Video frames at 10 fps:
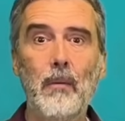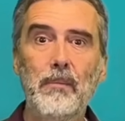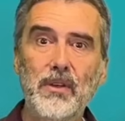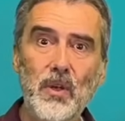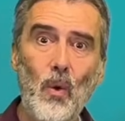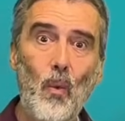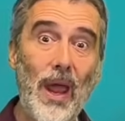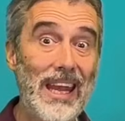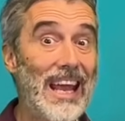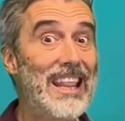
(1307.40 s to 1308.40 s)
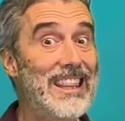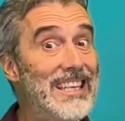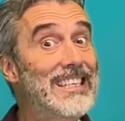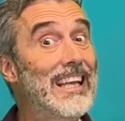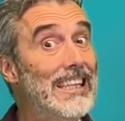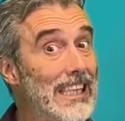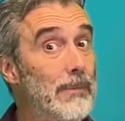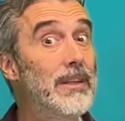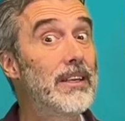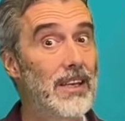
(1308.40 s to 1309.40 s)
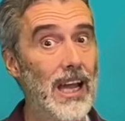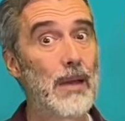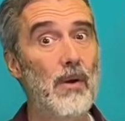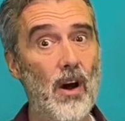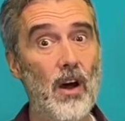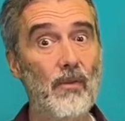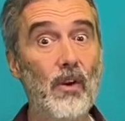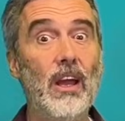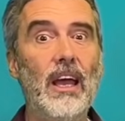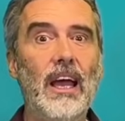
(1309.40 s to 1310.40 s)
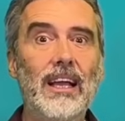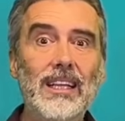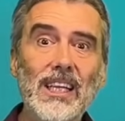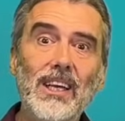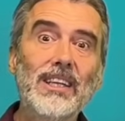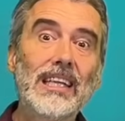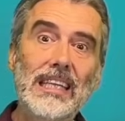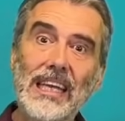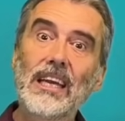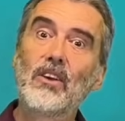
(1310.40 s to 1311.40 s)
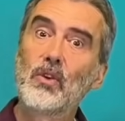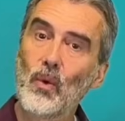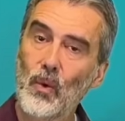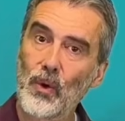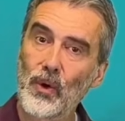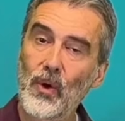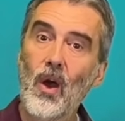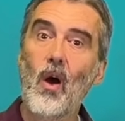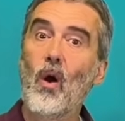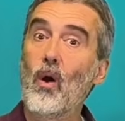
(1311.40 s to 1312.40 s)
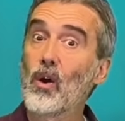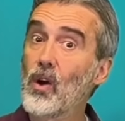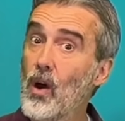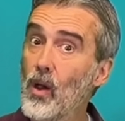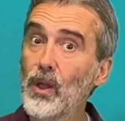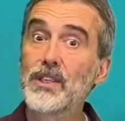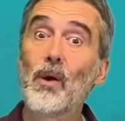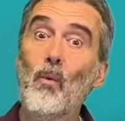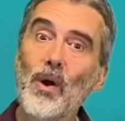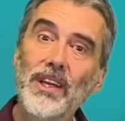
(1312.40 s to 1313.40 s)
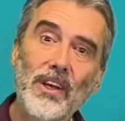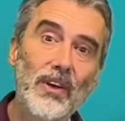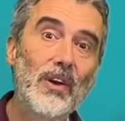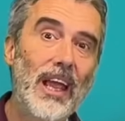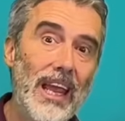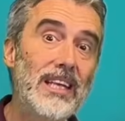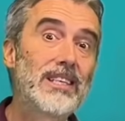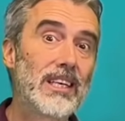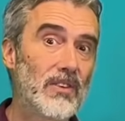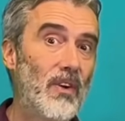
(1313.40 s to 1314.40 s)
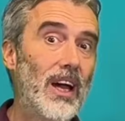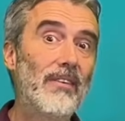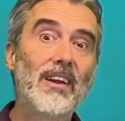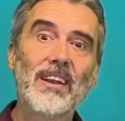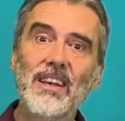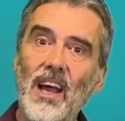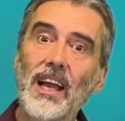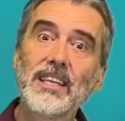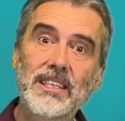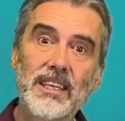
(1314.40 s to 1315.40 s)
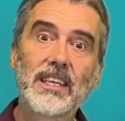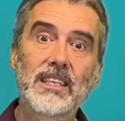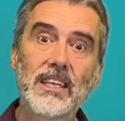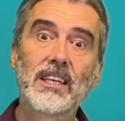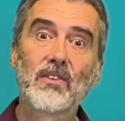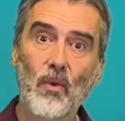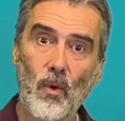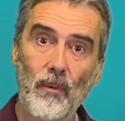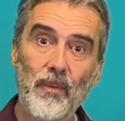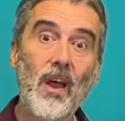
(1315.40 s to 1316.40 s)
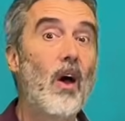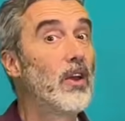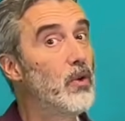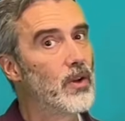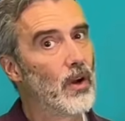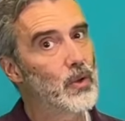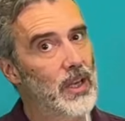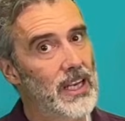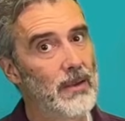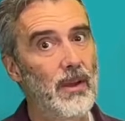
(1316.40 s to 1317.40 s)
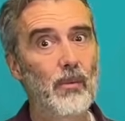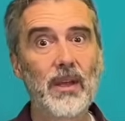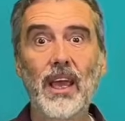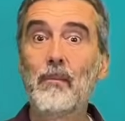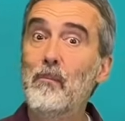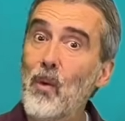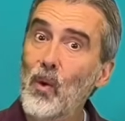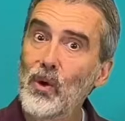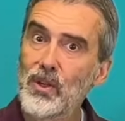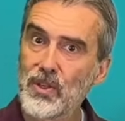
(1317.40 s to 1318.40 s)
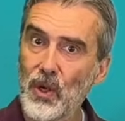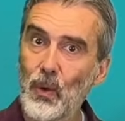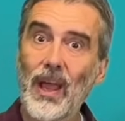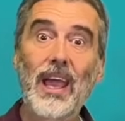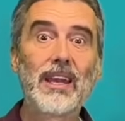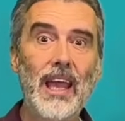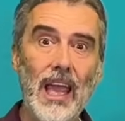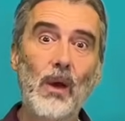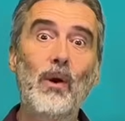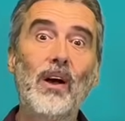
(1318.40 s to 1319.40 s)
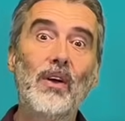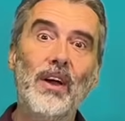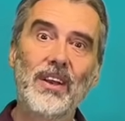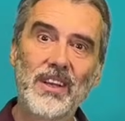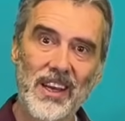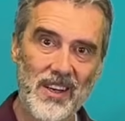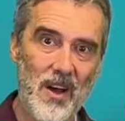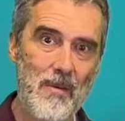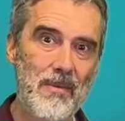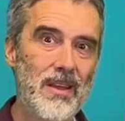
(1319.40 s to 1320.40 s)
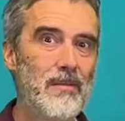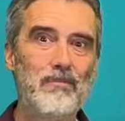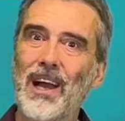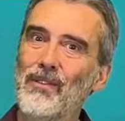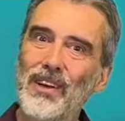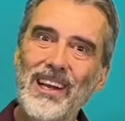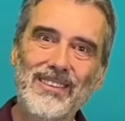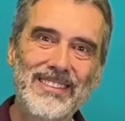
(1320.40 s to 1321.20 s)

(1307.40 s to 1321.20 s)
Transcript: But don't wait, this is a limited time offer. Click on the link to order or call us at 1 800 865 9664. You can also email me at moreso at AOL.com. Bye for now.